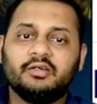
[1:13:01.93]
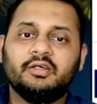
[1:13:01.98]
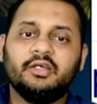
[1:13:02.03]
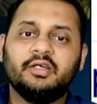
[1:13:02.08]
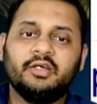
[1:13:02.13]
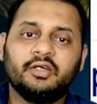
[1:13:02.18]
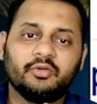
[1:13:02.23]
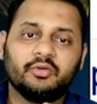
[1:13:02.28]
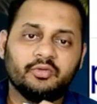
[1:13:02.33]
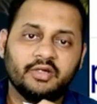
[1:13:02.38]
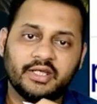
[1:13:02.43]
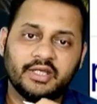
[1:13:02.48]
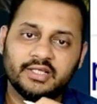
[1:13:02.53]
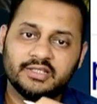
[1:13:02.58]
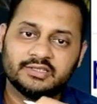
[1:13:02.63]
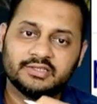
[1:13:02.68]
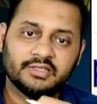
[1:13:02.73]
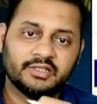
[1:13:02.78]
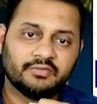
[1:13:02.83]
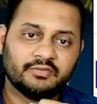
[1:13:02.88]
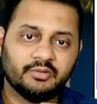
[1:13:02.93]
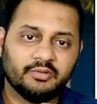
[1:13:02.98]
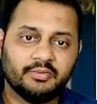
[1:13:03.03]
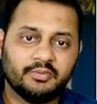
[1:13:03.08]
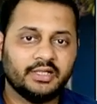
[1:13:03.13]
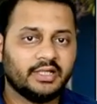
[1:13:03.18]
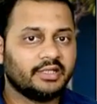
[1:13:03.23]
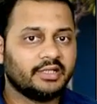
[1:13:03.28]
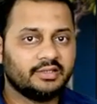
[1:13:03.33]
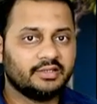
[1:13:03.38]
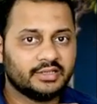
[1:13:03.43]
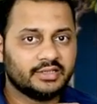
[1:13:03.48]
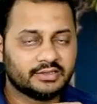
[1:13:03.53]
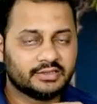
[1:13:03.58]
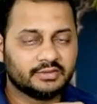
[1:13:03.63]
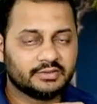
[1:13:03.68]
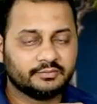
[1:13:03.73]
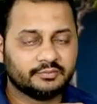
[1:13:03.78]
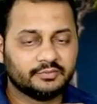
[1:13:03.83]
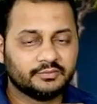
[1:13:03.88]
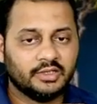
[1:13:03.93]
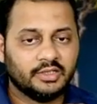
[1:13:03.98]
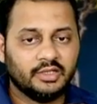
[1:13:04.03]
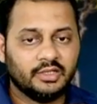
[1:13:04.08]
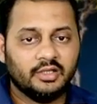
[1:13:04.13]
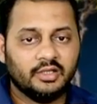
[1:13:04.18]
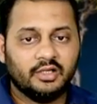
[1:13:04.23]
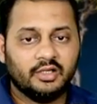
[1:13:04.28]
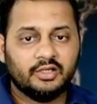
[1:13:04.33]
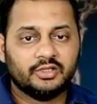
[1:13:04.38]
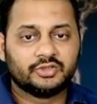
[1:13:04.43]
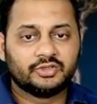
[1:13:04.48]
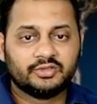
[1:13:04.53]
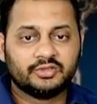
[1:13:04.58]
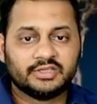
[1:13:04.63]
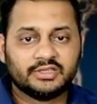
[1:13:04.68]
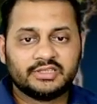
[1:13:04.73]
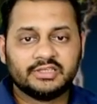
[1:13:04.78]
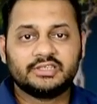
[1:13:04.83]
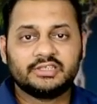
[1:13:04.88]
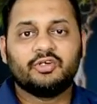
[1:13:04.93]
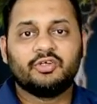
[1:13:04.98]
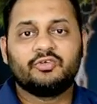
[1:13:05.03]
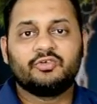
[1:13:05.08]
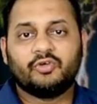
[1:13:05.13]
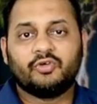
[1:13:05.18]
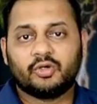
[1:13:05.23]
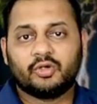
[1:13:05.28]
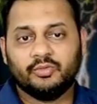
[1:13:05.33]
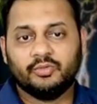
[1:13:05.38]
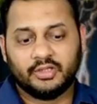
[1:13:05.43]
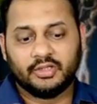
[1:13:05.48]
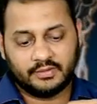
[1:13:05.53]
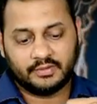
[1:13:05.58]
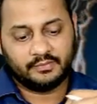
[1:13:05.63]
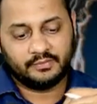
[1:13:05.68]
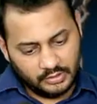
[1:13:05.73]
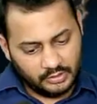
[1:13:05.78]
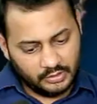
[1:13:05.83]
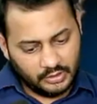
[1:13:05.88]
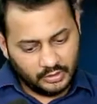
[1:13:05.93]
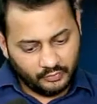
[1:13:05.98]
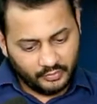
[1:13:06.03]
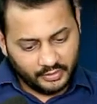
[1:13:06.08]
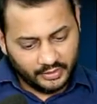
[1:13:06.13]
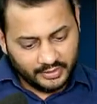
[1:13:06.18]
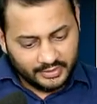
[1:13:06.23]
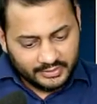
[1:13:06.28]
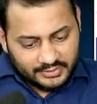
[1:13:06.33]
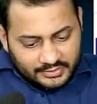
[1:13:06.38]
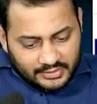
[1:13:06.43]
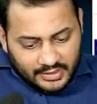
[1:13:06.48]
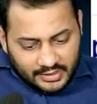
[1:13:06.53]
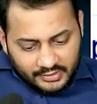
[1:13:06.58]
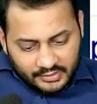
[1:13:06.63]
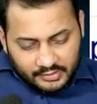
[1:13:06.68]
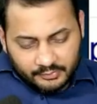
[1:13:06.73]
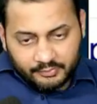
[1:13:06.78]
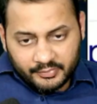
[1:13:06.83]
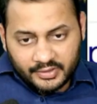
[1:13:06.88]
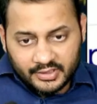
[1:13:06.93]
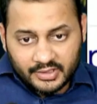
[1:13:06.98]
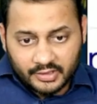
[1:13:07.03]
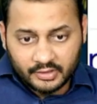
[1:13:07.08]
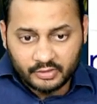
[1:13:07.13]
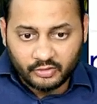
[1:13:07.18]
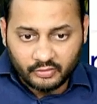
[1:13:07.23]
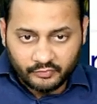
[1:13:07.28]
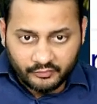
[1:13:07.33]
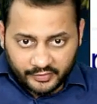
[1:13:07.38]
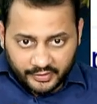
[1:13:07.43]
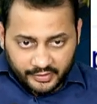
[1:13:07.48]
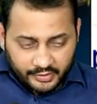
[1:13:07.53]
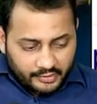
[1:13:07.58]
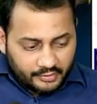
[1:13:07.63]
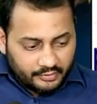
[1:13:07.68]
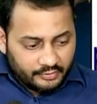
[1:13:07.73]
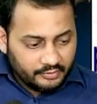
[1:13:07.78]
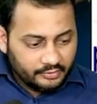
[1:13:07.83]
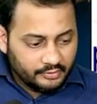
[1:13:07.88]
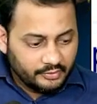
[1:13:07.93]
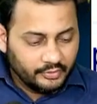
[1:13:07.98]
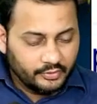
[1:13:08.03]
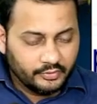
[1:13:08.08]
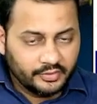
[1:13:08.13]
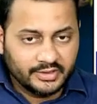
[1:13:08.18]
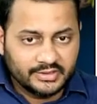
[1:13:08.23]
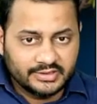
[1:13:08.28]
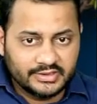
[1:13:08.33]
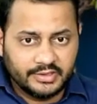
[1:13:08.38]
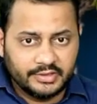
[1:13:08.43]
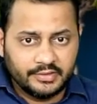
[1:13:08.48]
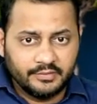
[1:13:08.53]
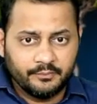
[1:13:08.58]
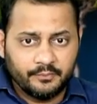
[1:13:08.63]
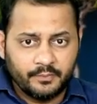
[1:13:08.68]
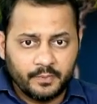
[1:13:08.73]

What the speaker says: into days, it will be like this. So this is your formula. Now understand the meaning of it. You can see